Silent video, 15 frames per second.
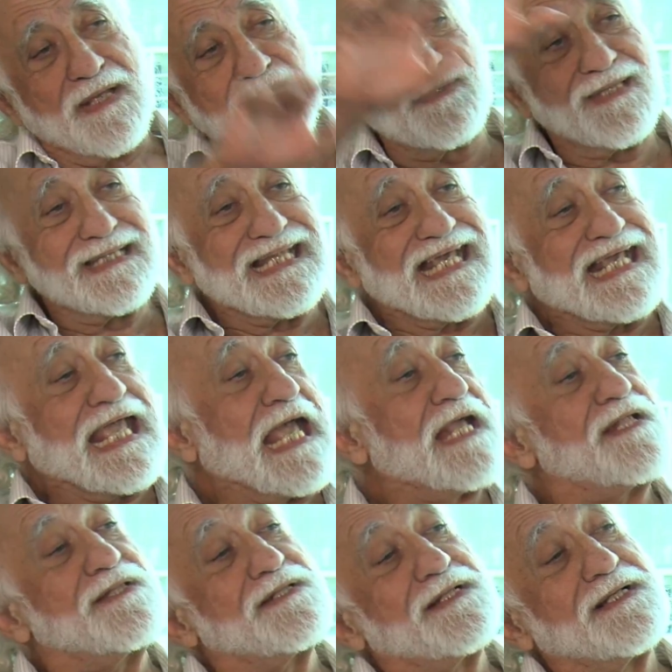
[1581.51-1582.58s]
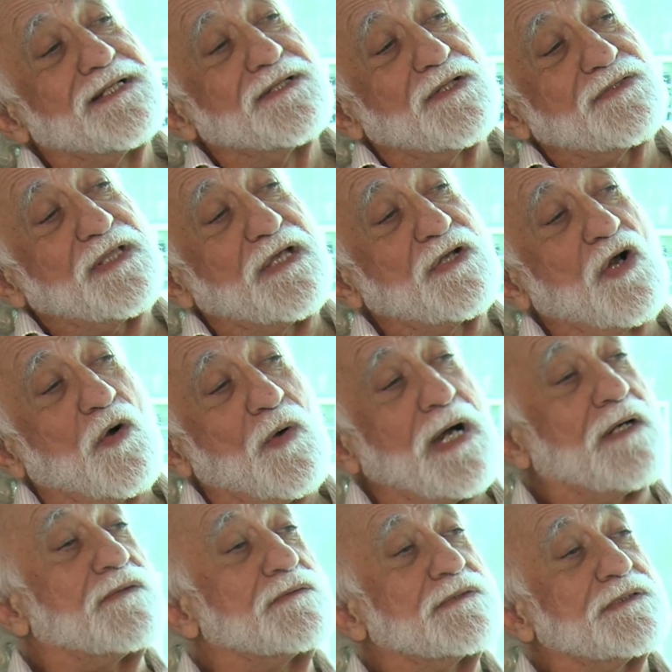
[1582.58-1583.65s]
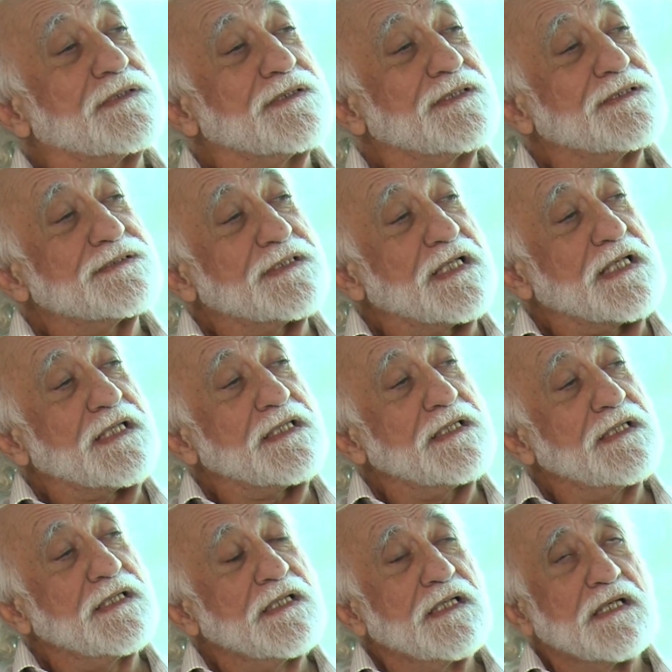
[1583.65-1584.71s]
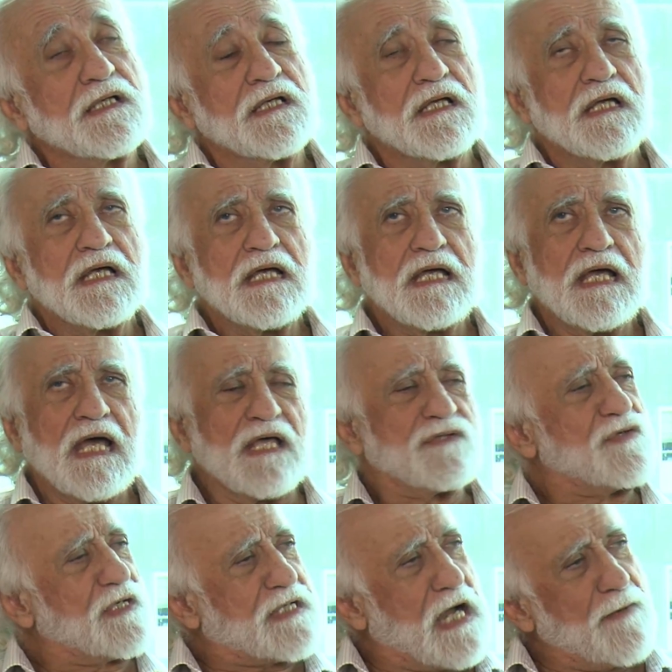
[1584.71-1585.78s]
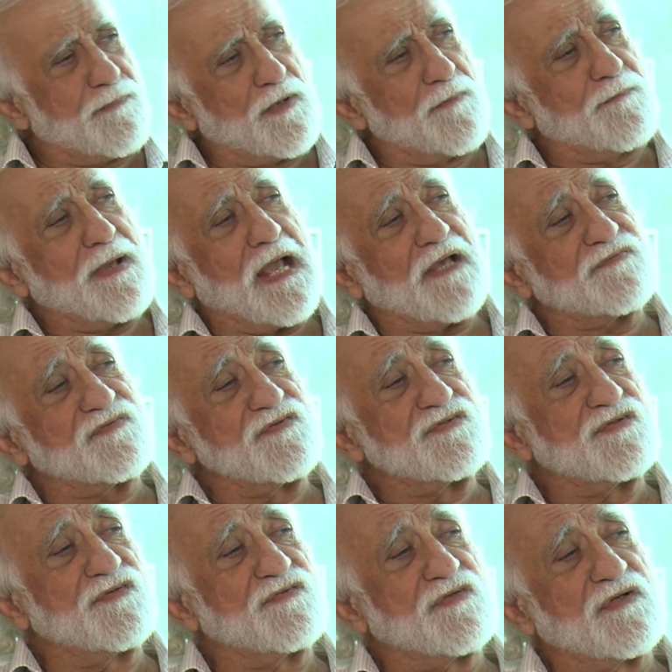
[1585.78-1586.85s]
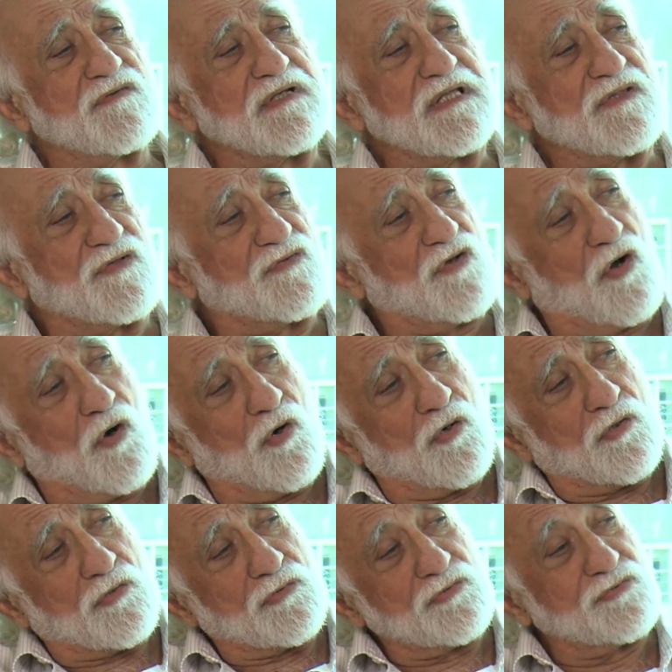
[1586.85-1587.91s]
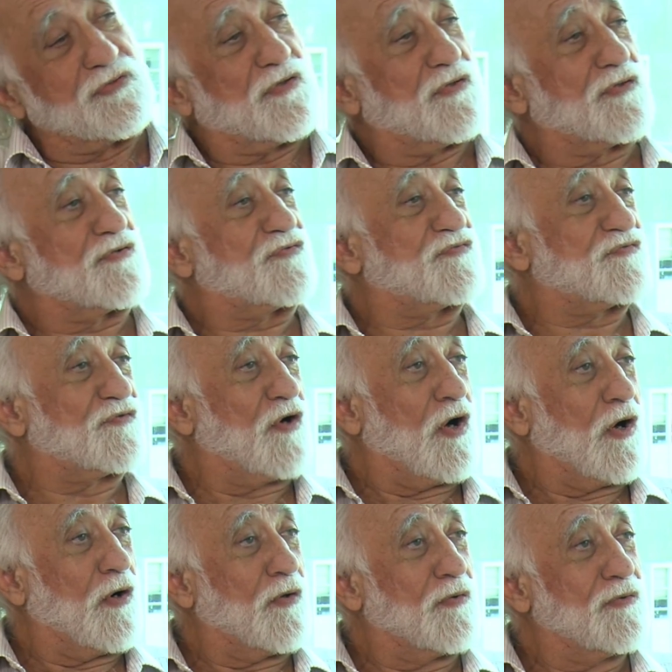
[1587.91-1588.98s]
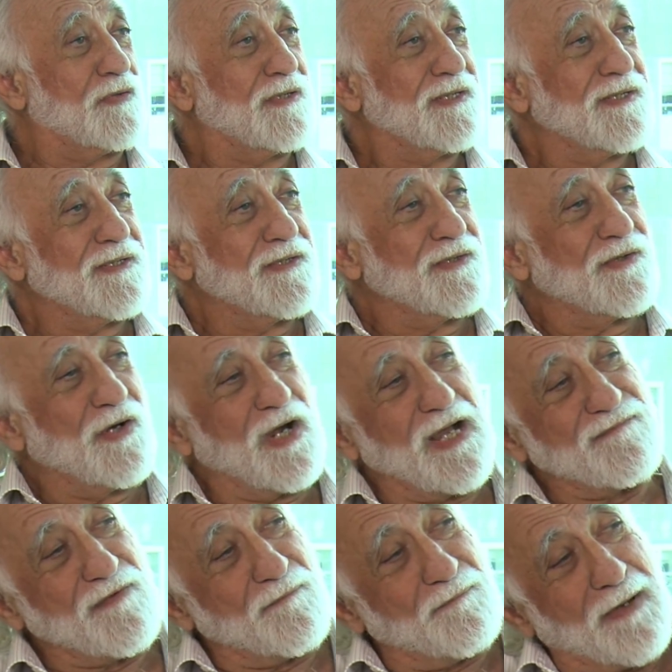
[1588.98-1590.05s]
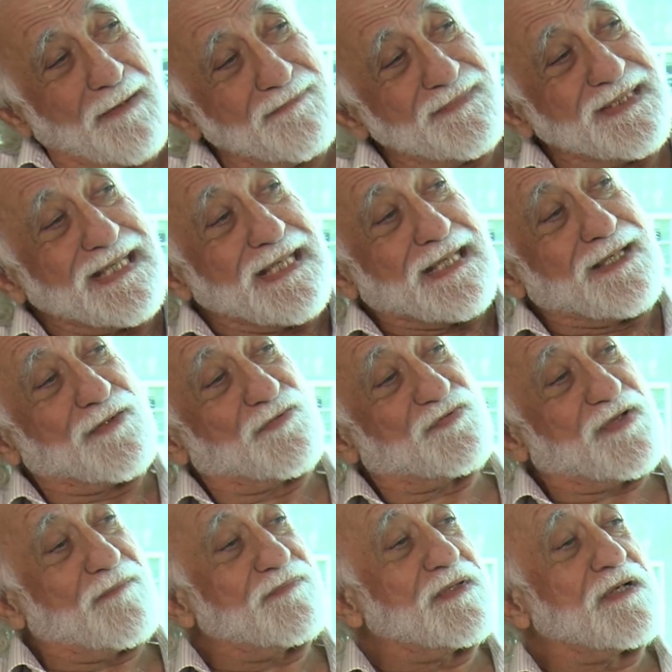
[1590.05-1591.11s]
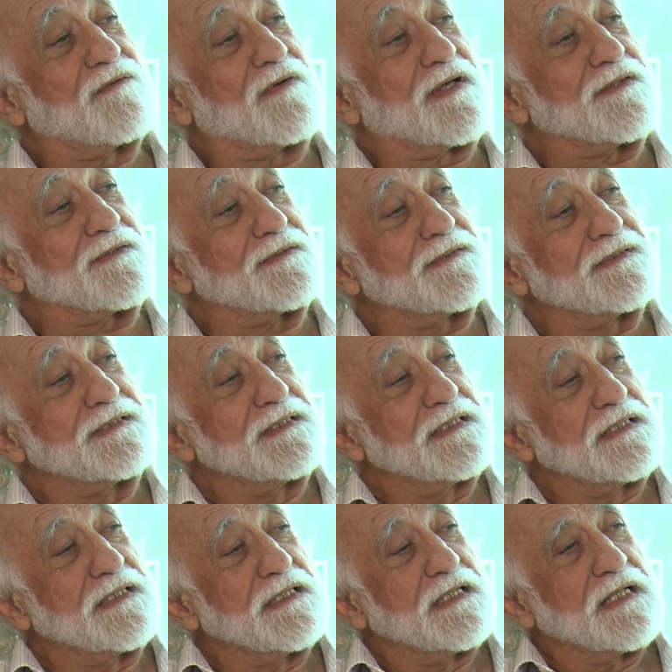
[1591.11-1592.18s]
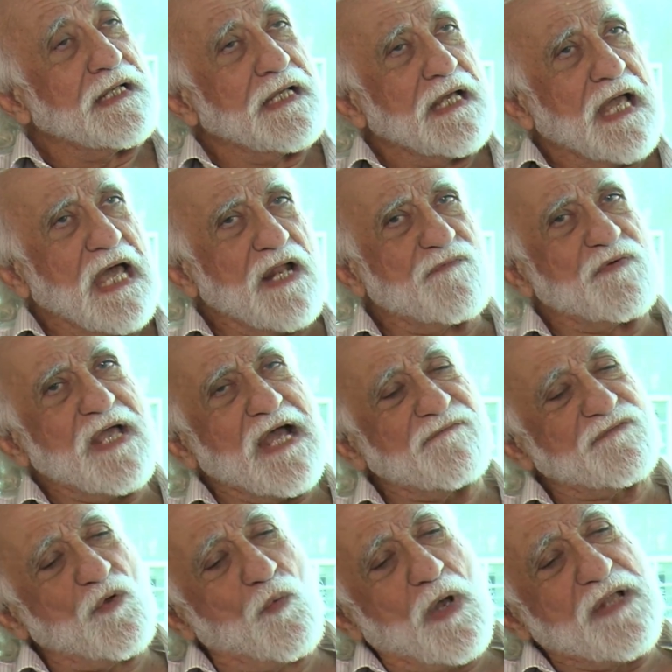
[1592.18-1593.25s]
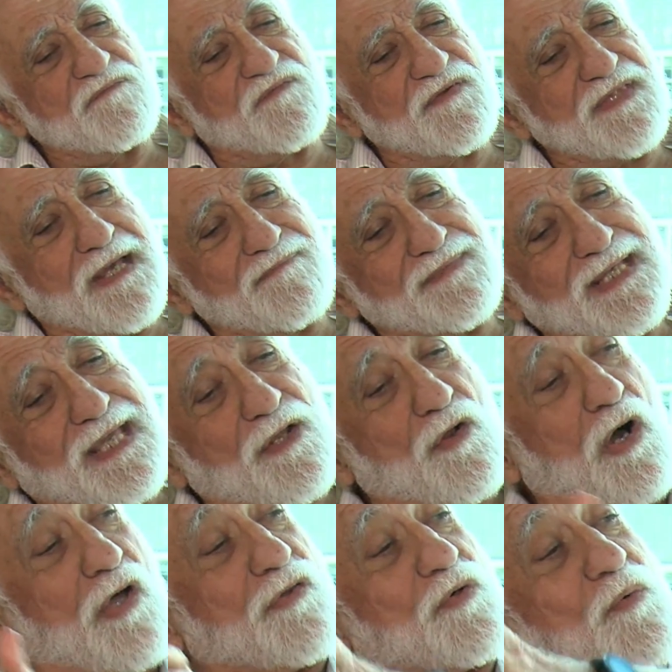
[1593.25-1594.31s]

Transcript: in to the gate that they go out, see? And there are a couple of passengers that are either old or slow or have a bum knee or something or other. And if we have to wait for them to get all